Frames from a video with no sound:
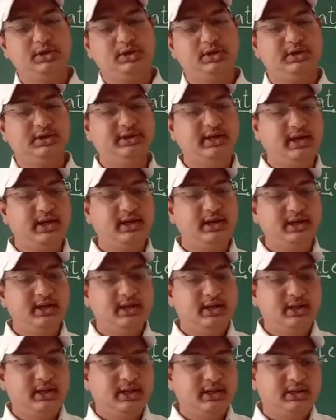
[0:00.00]
Then
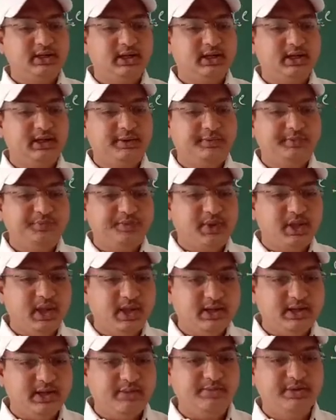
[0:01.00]
the
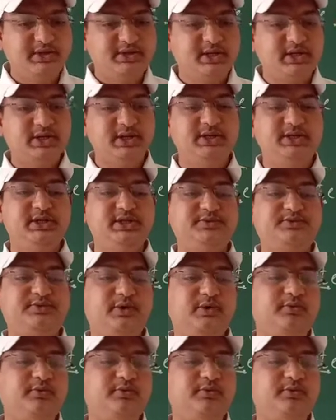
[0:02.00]
temperature ranges from